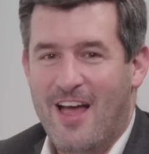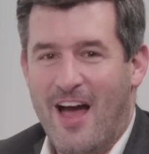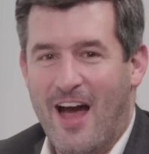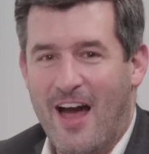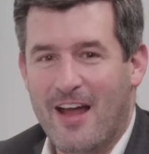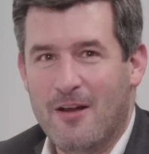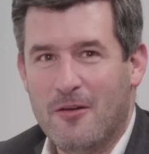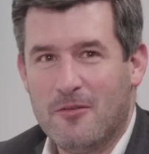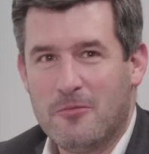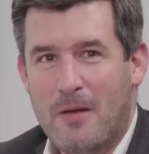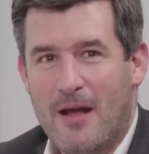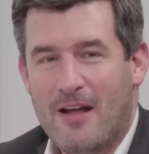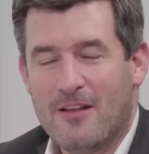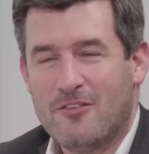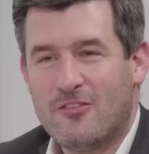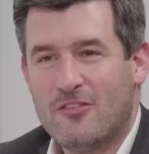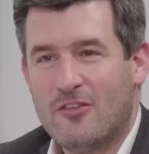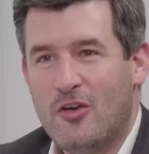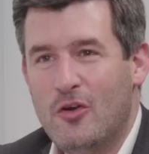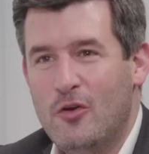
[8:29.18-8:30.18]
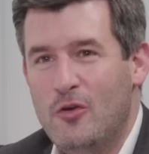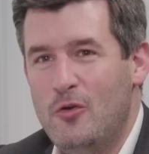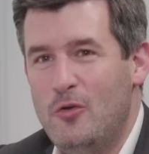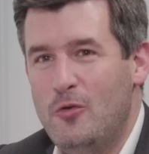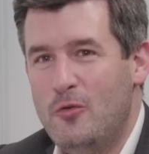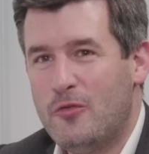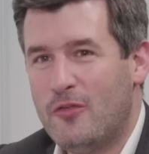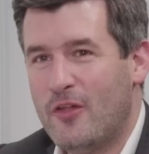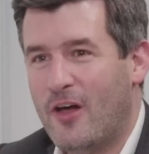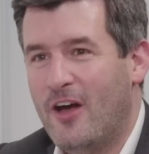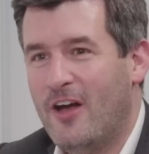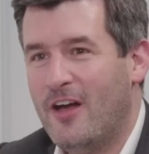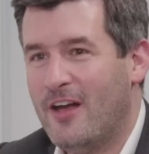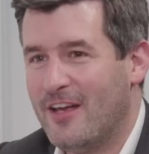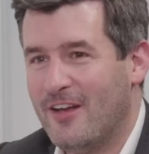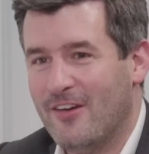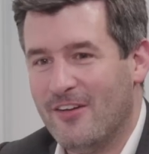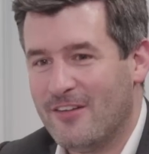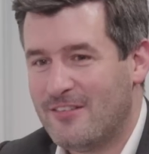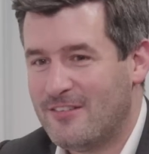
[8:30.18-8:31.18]
And it was about
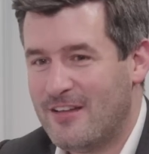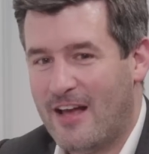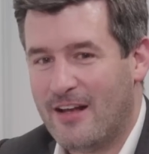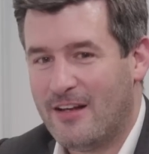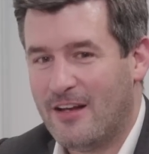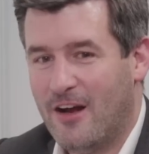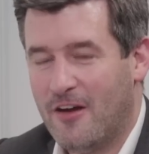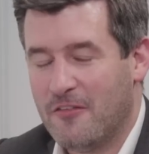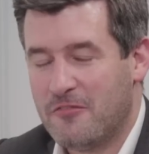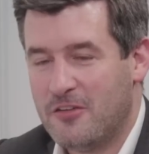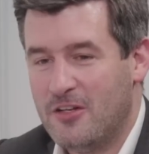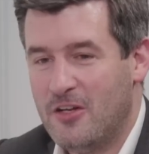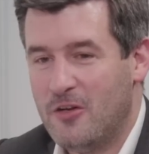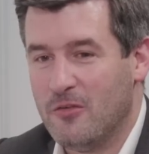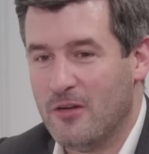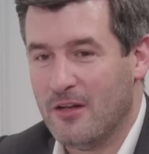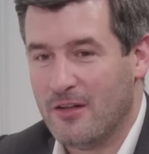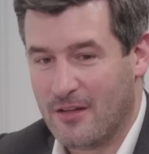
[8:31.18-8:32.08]
2:30 on a Saturday afternoon.